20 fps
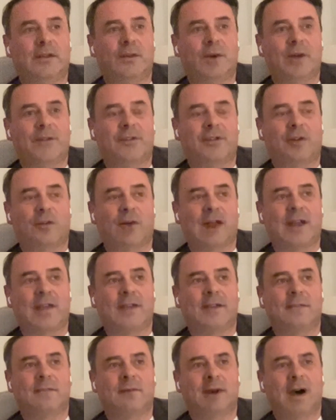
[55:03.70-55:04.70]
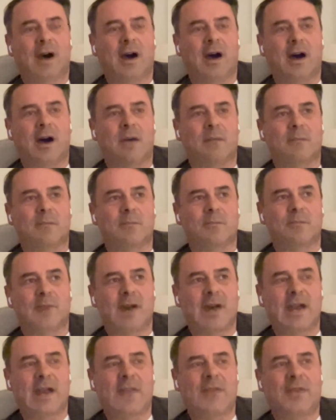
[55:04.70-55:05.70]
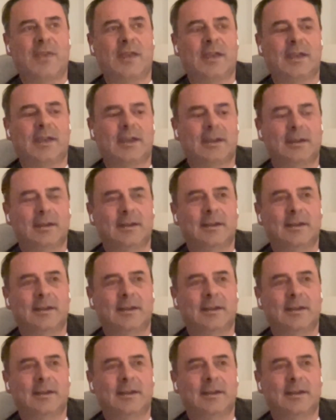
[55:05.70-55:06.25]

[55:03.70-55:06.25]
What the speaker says: the US already. And I think,